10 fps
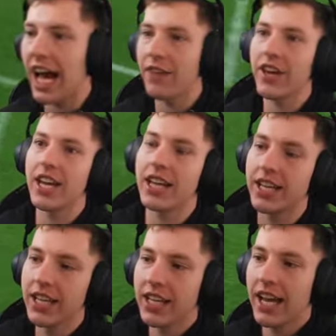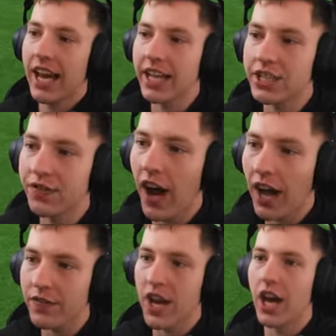to Harvey. And it's
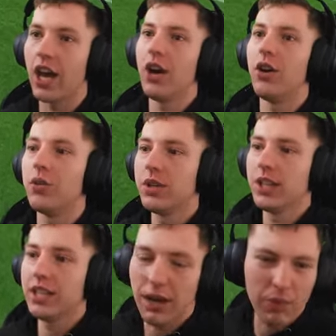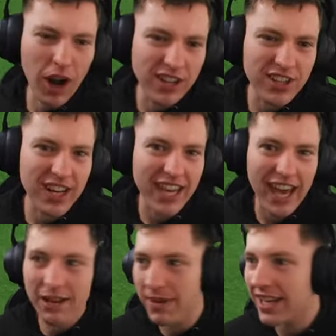5-0. The Brighton
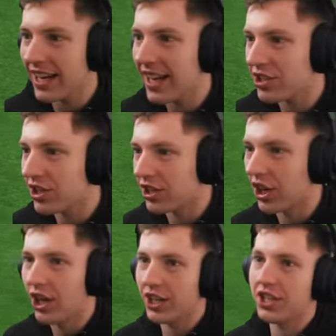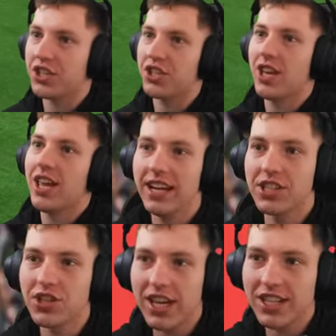Academy connection cooks. And it's as